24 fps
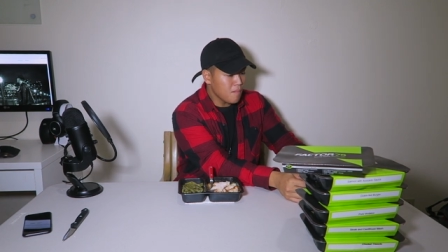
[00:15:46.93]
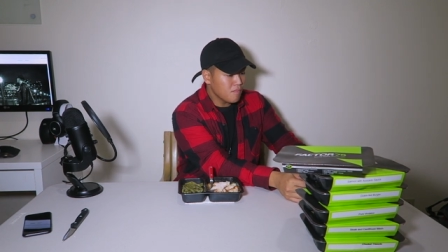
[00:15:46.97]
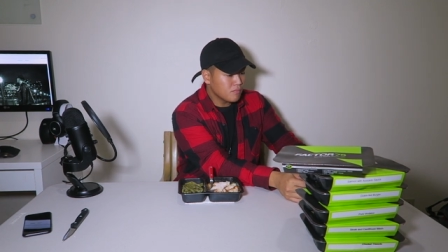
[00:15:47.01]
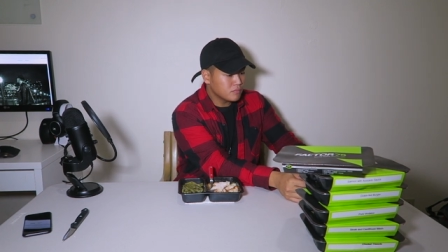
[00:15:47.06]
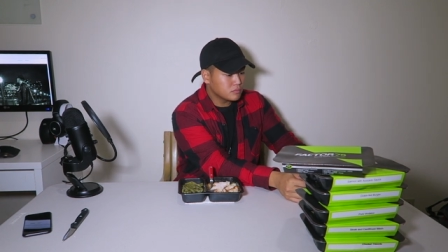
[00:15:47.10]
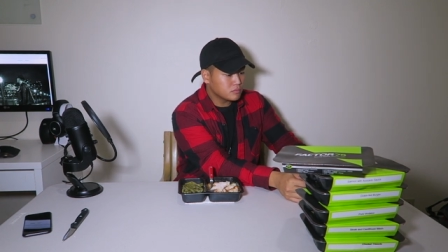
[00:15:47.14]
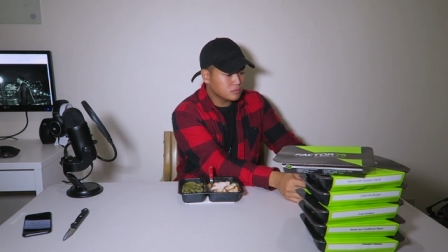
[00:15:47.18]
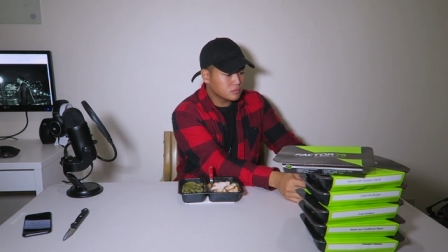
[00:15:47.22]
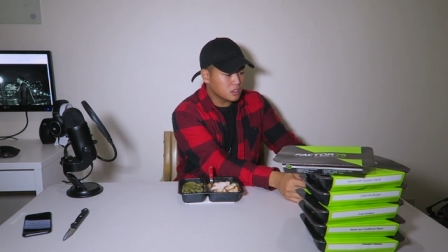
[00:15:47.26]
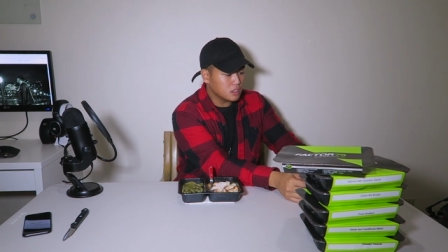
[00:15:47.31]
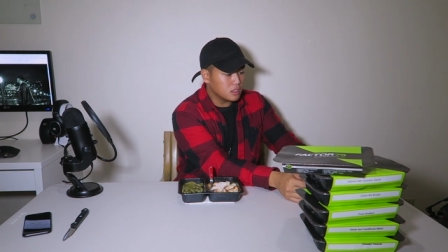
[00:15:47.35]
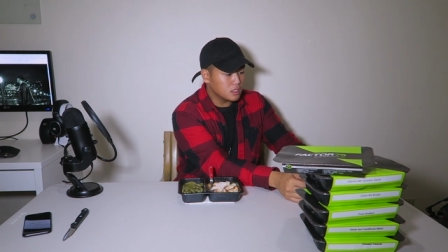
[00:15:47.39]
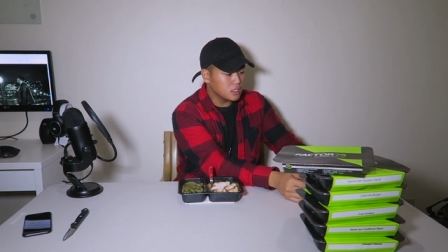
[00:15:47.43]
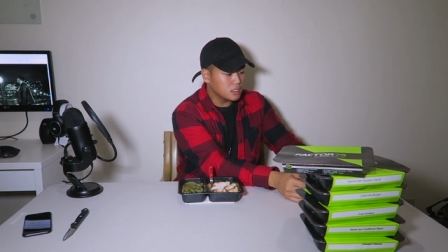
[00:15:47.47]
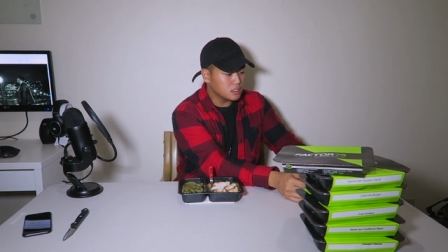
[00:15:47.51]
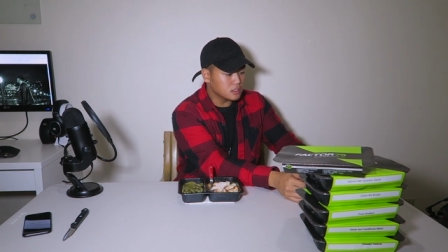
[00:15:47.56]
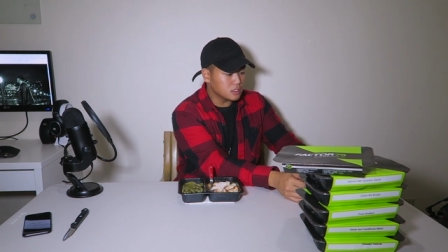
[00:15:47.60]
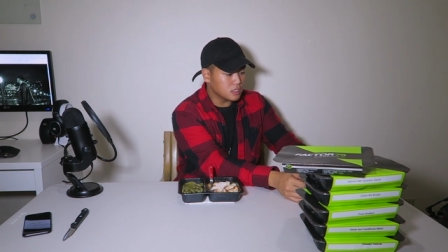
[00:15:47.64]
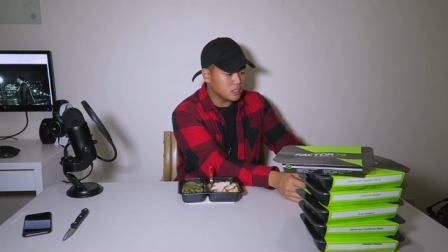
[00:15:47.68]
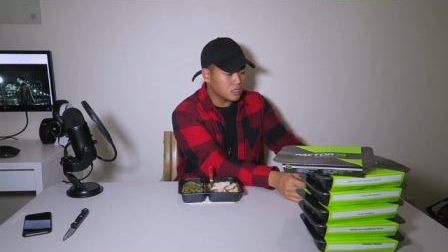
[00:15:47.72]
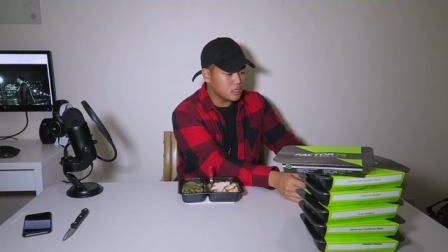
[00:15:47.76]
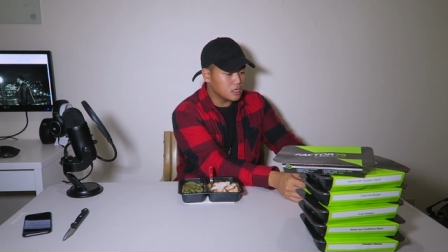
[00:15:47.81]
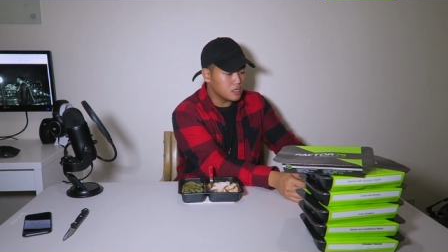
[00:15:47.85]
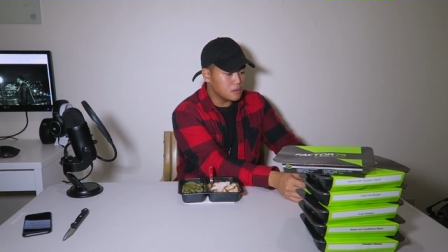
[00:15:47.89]

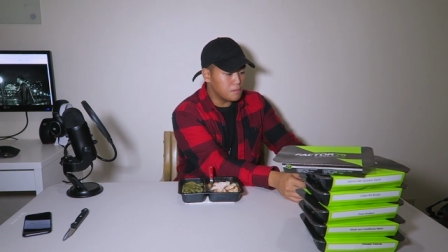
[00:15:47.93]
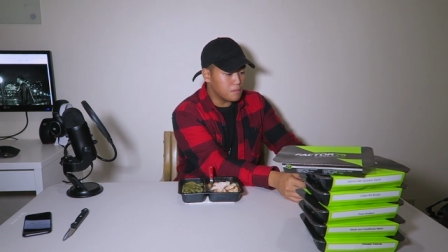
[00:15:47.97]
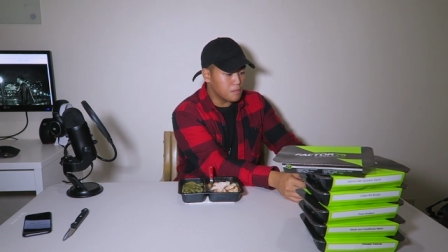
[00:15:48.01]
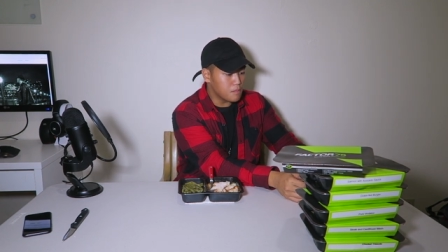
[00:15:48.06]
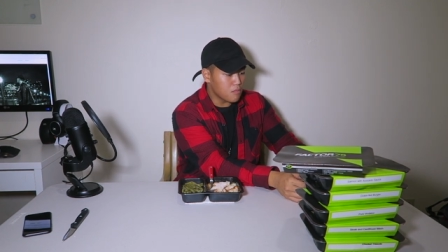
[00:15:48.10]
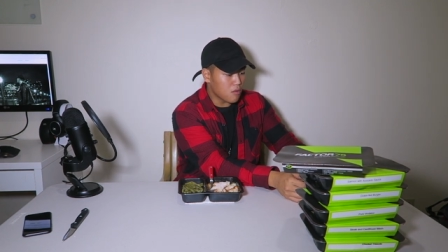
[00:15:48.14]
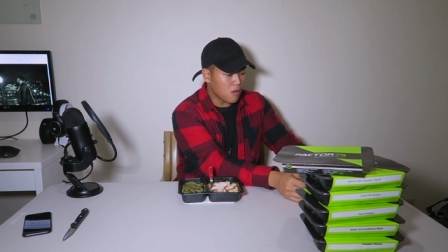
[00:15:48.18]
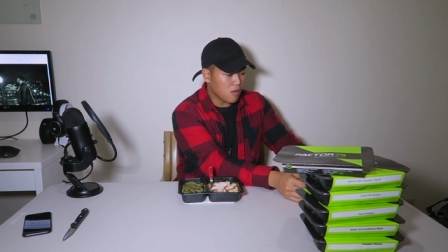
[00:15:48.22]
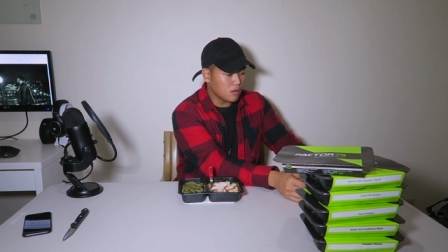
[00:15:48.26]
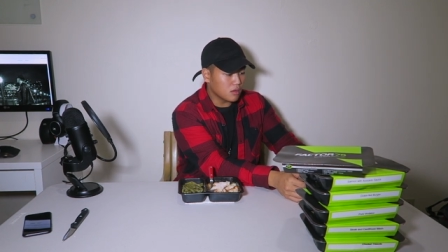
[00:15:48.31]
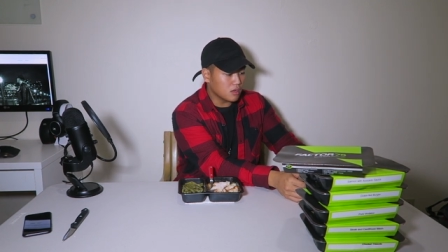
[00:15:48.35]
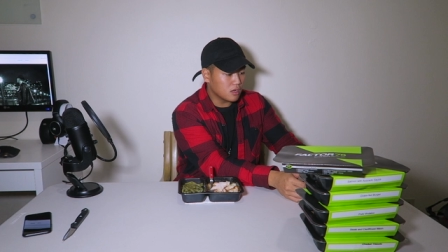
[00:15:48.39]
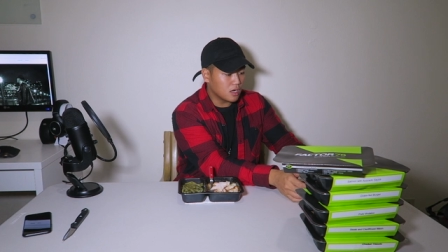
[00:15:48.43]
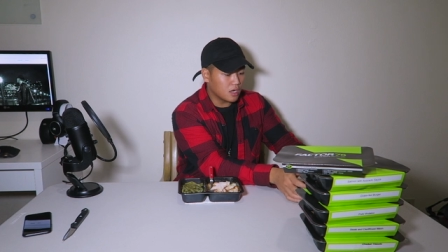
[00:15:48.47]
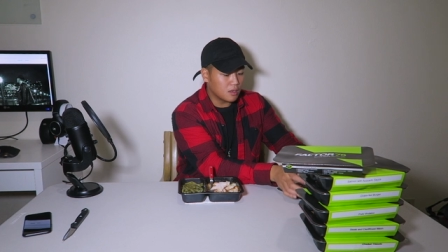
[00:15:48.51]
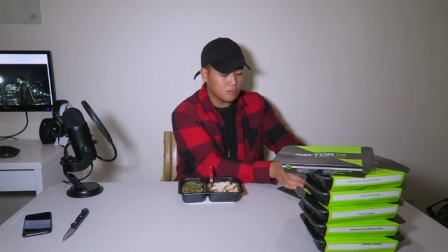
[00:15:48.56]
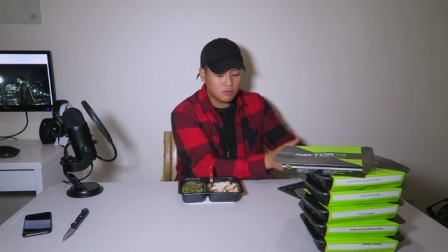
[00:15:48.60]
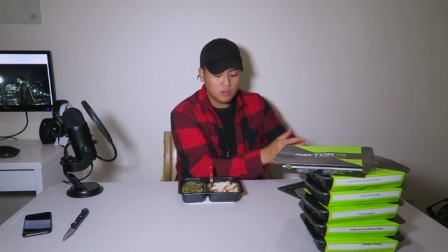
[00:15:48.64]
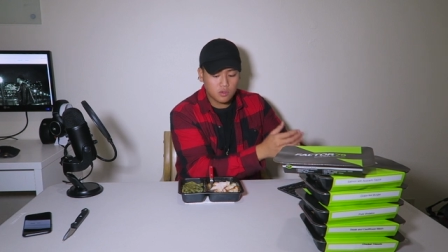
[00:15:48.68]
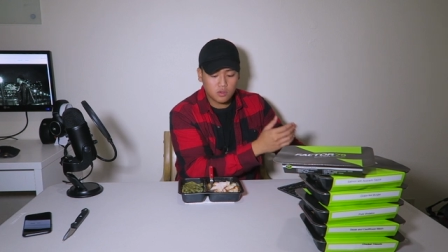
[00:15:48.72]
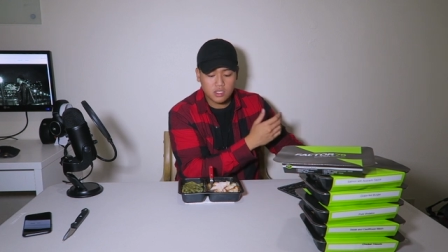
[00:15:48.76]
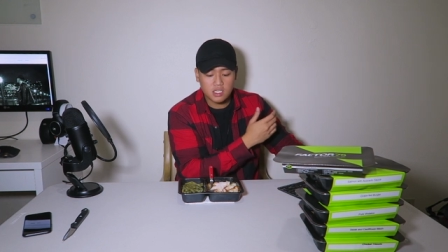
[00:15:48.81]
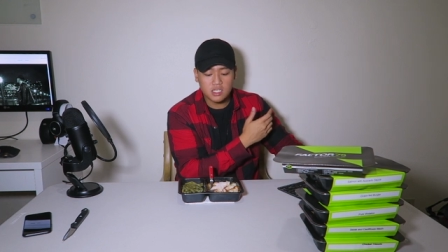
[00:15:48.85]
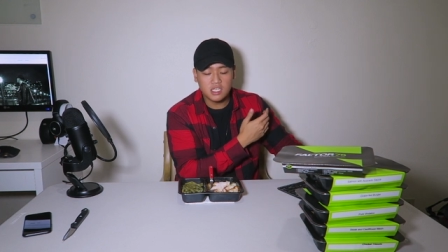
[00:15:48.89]
Because
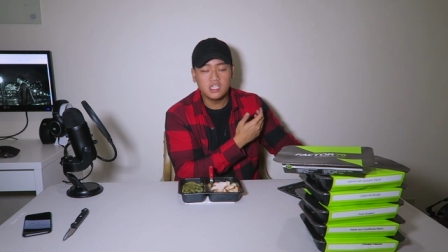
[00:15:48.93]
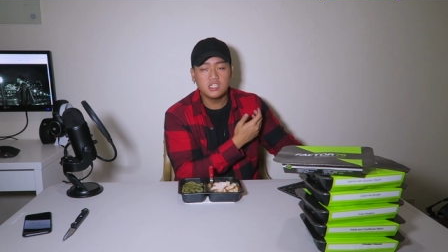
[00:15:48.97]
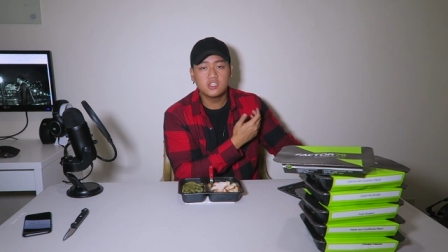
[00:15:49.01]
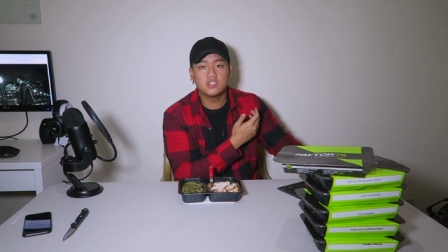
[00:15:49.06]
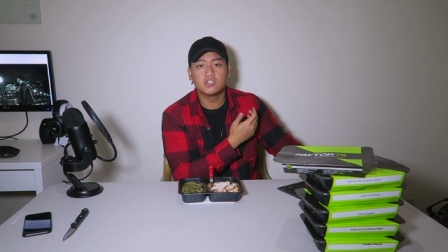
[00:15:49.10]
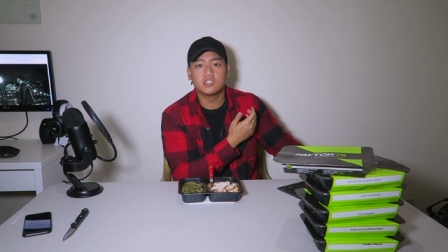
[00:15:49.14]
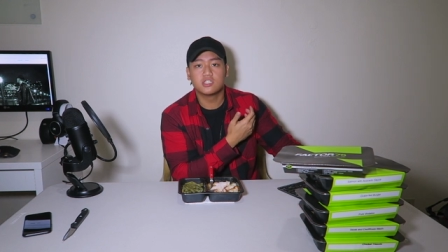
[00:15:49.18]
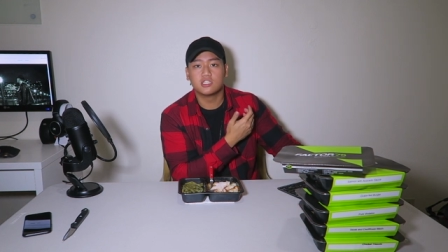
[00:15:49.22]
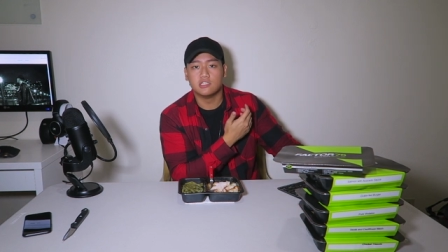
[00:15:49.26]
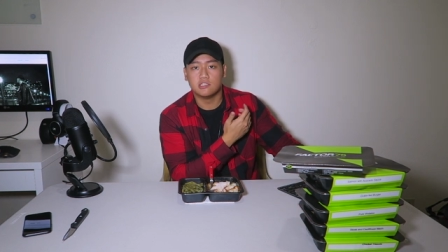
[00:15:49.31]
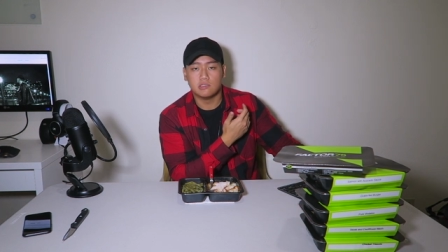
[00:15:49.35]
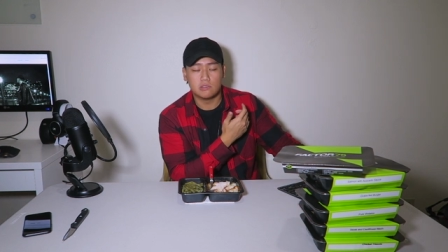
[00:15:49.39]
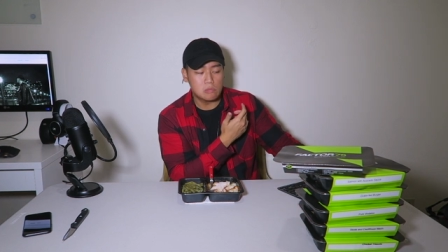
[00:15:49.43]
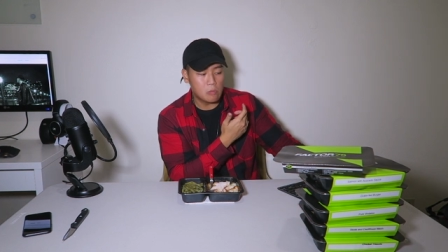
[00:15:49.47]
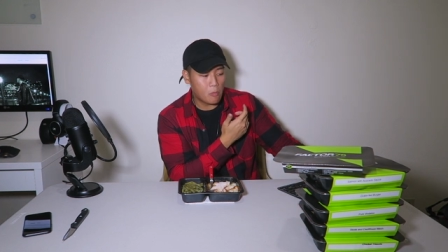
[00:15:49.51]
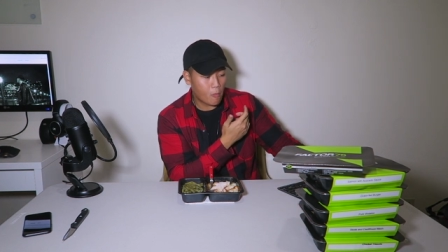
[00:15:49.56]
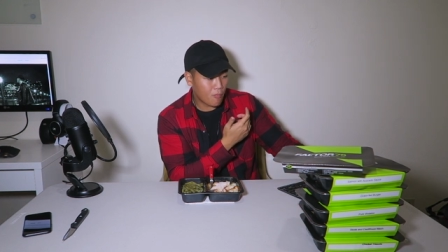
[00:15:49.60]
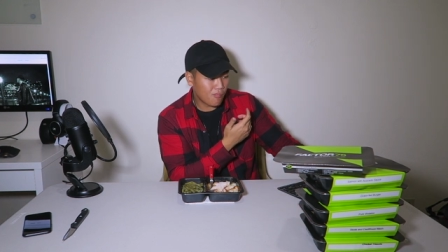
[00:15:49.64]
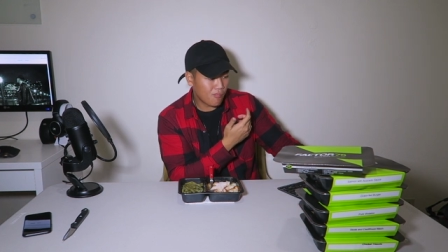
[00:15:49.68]
I'm low-key interested.